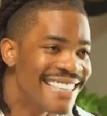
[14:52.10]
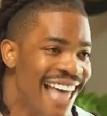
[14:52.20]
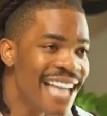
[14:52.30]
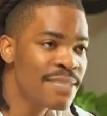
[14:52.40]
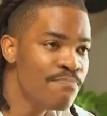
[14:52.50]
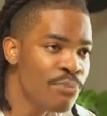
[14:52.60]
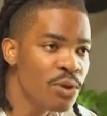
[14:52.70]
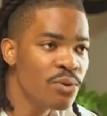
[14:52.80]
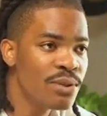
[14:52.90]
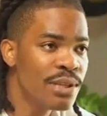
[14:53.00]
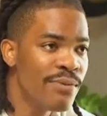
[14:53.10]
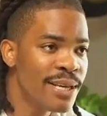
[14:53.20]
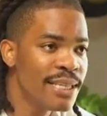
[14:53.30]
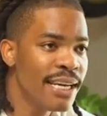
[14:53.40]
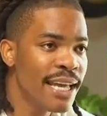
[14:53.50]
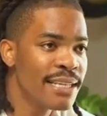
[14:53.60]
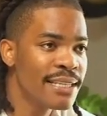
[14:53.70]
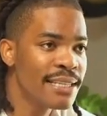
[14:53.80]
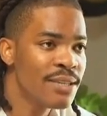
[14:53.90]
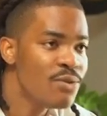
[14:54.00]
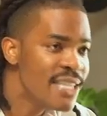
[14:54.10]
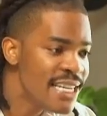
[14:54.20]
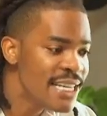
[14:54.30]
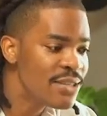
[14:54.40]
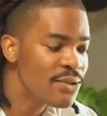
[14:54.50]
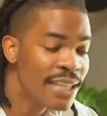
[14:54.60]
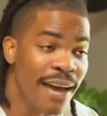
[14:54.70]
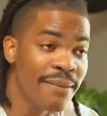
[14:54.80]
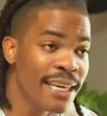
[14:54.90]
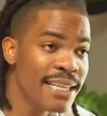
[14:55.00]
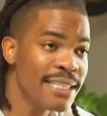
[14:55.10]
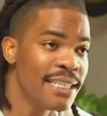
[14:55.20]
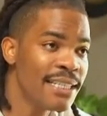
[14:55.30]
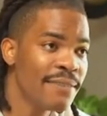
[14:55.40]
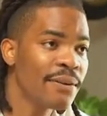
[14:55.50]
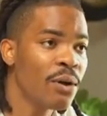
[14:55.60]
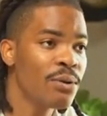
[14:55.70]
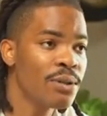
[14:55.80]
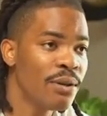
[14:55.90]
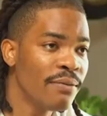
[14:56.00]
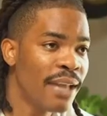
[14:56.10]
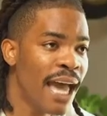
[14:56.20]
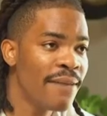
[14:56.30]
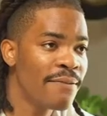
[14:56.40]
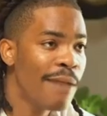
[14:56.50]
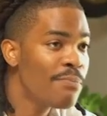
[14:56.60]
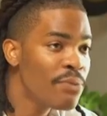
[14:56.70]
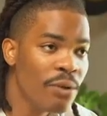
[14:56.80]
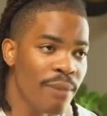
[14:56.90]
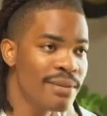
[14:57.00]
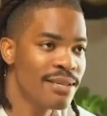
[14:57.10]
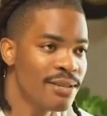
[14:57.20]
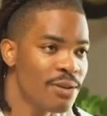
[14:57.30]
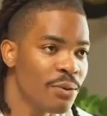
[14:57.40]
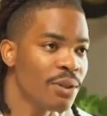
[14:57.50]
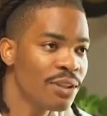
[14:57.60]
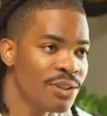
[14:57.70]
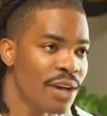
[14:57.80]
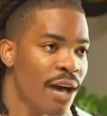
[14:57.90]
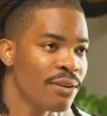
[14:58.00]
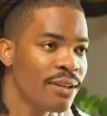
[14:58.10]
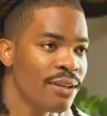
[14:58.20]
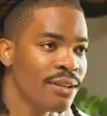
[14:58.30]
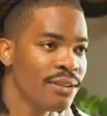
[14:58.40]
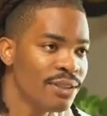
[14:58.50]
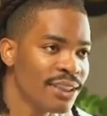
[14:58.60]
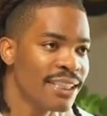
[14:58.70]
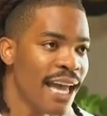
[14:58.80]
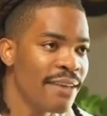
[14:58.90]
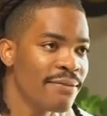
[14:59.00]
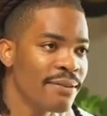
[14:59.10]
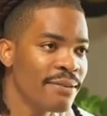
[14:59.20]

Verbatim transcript: that builds the resilience you need to navigate the difficulty of life. I promise you'll not drown, just dive.